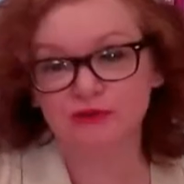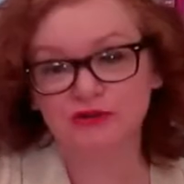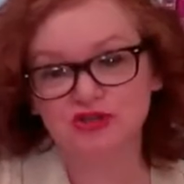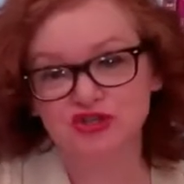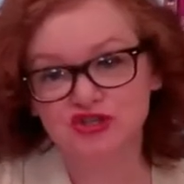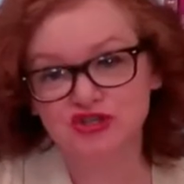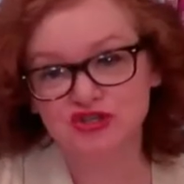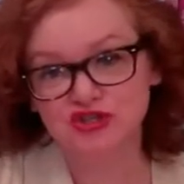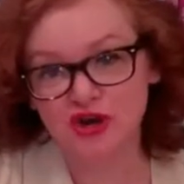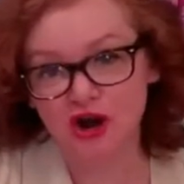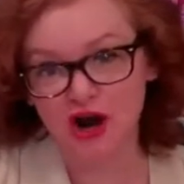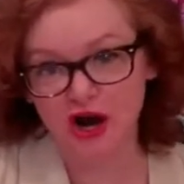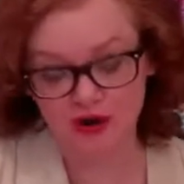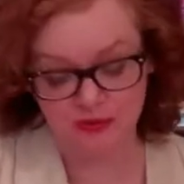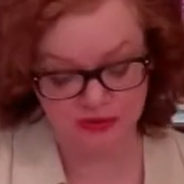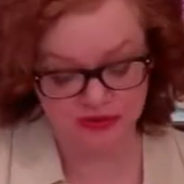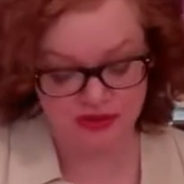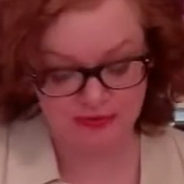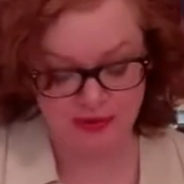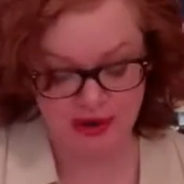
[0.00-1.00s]
start
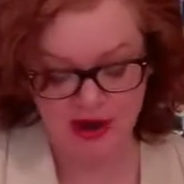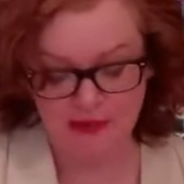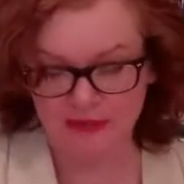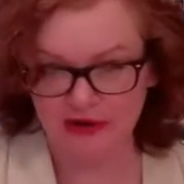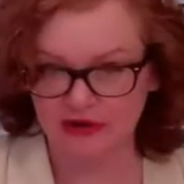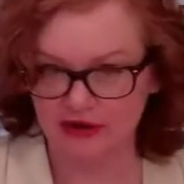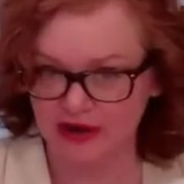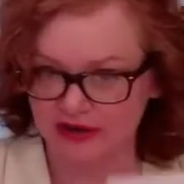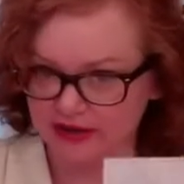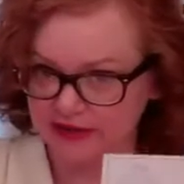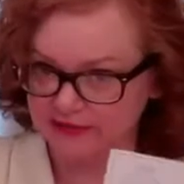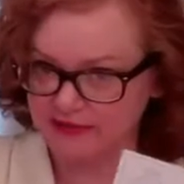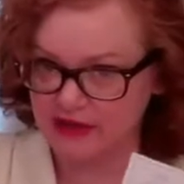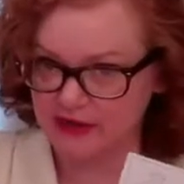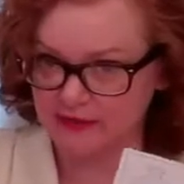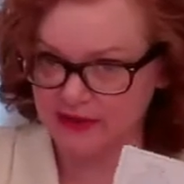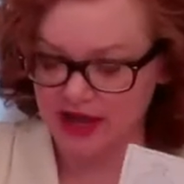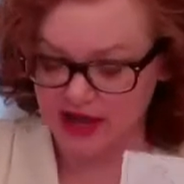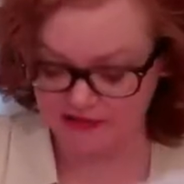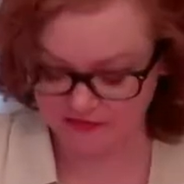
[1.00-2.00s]
with the pomegranate,
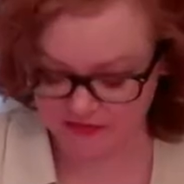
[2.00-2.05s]
and we have a